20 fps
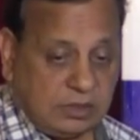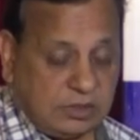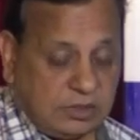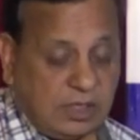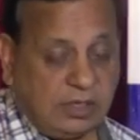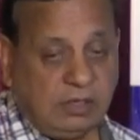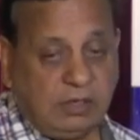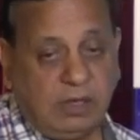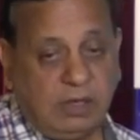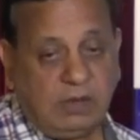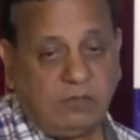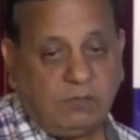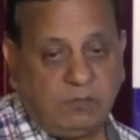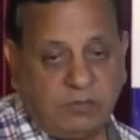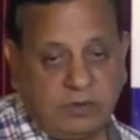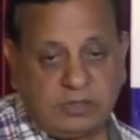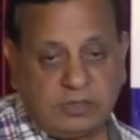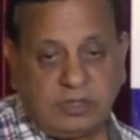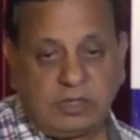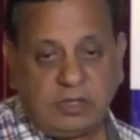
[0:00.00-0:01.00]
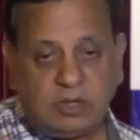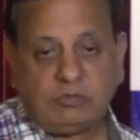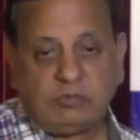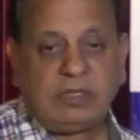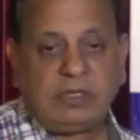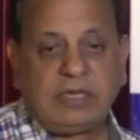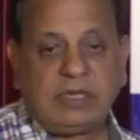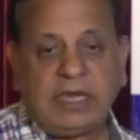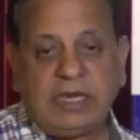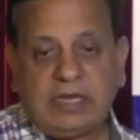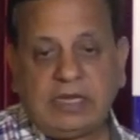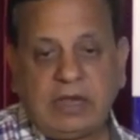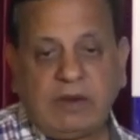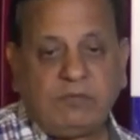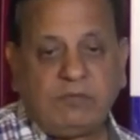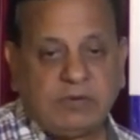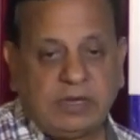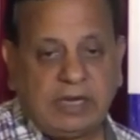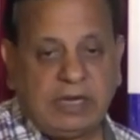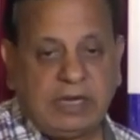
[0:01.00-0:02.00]
Then further down the line
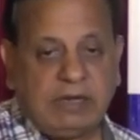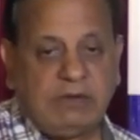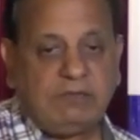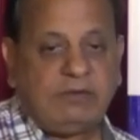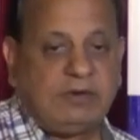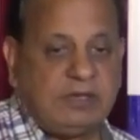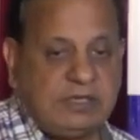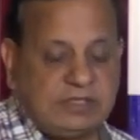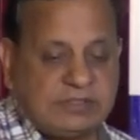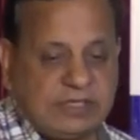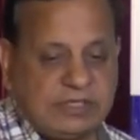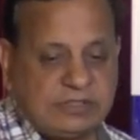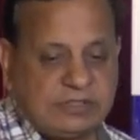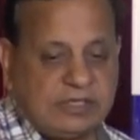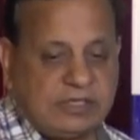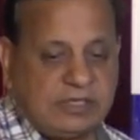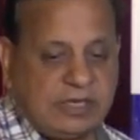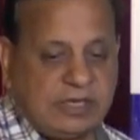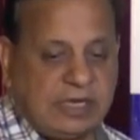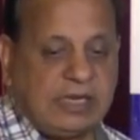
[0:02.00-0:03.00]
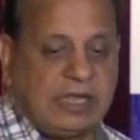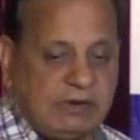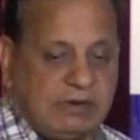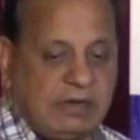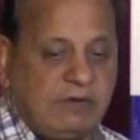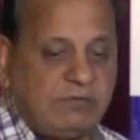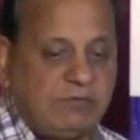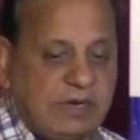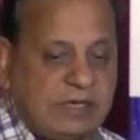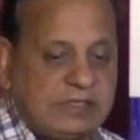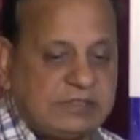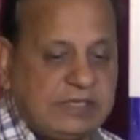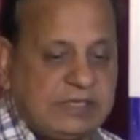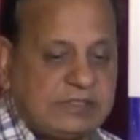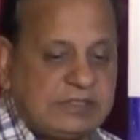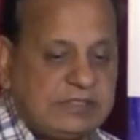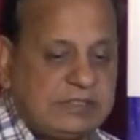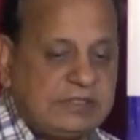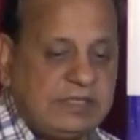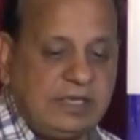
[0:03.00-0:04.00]
after LV distension and left heart
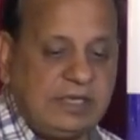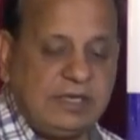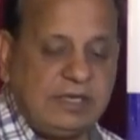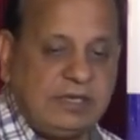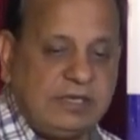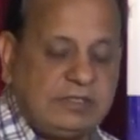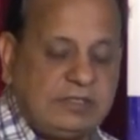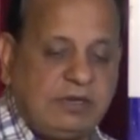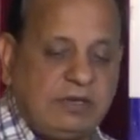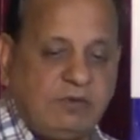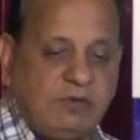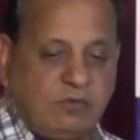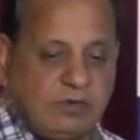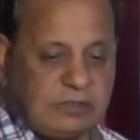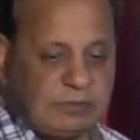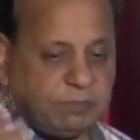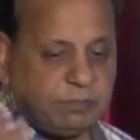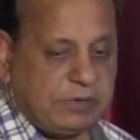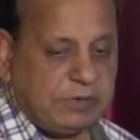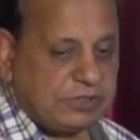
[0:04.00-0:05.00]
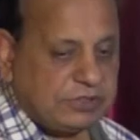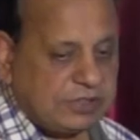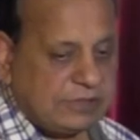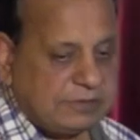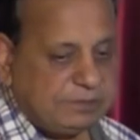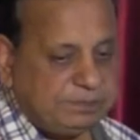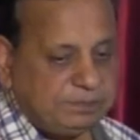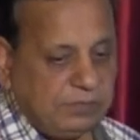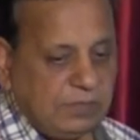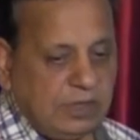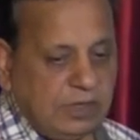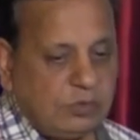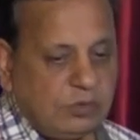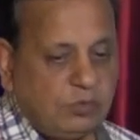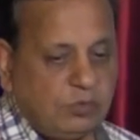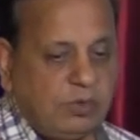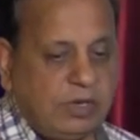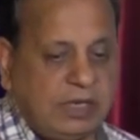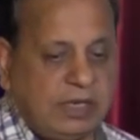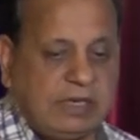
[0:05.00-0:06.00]
stasis is a reverse pressure.
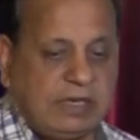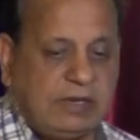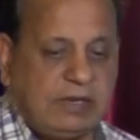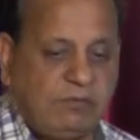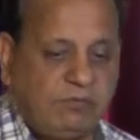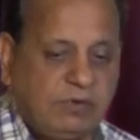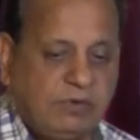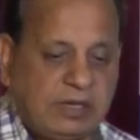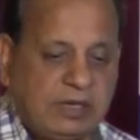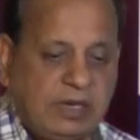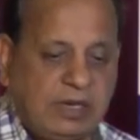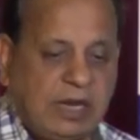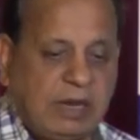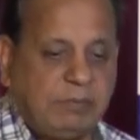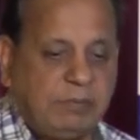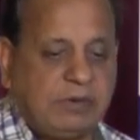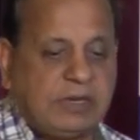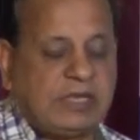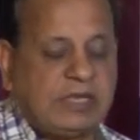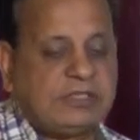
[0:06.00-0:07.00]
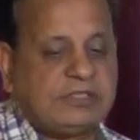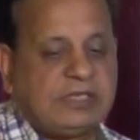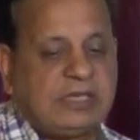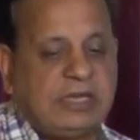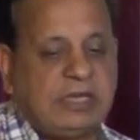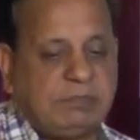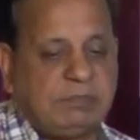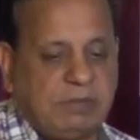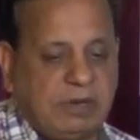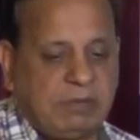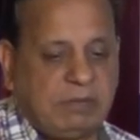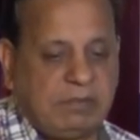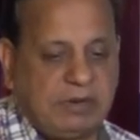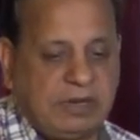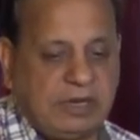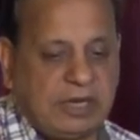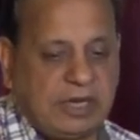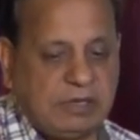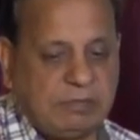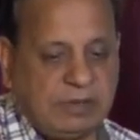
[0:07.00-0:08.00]
You get left atrial hypertension and
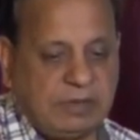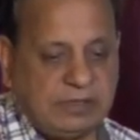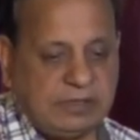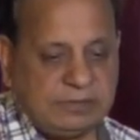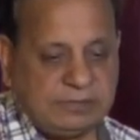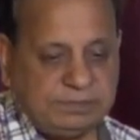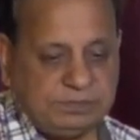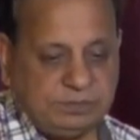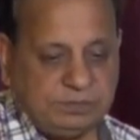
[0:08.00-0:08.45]
pulmonary edema.